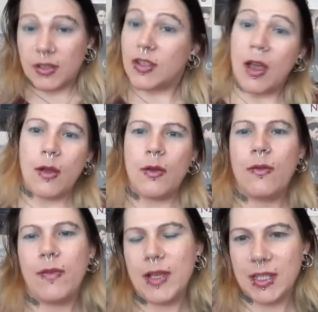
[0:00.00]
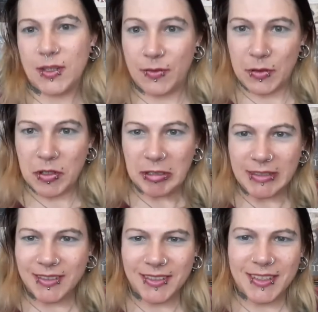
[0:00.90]
So, first of
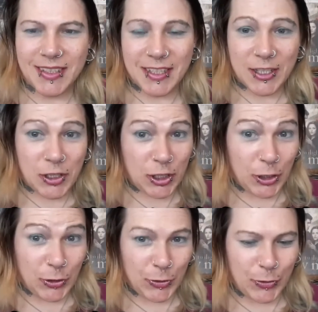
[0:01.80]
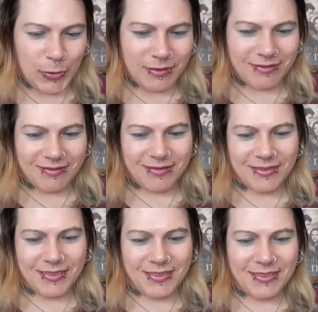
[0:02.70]
all, do
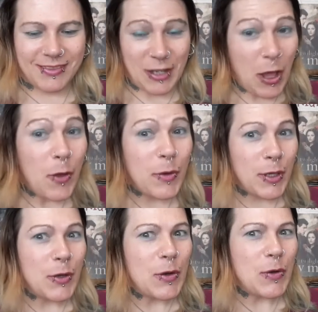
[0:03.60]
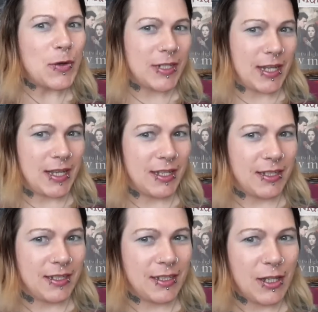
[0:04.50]
know your order.
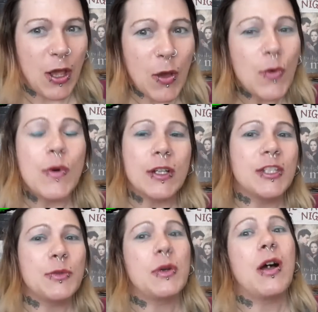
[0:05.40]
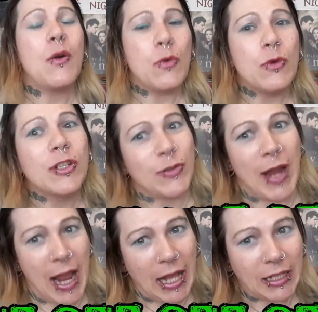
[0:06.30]
Know what you are
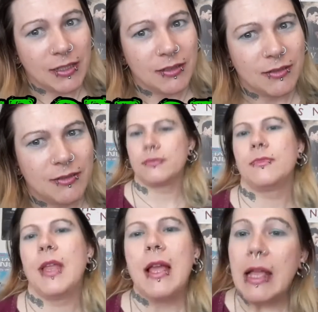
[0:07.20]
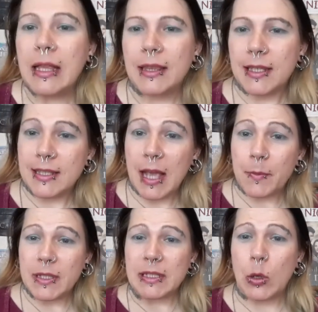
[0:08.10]
ordering. This
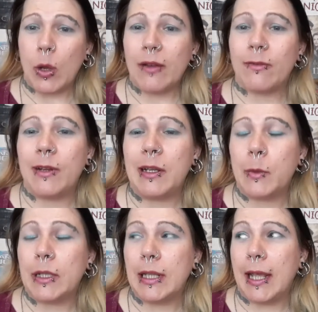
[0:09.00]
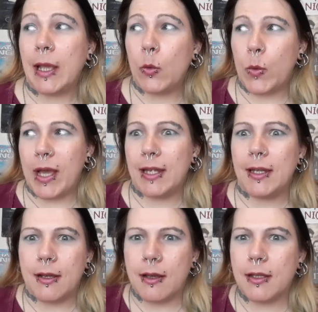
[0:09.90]
happens quite frequently
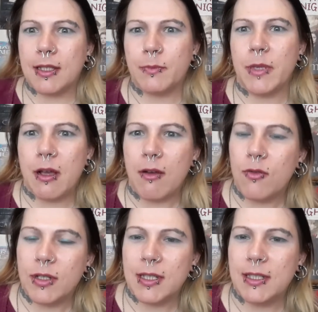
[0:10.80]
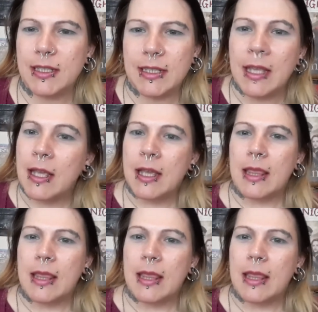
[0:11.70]
when a customer orders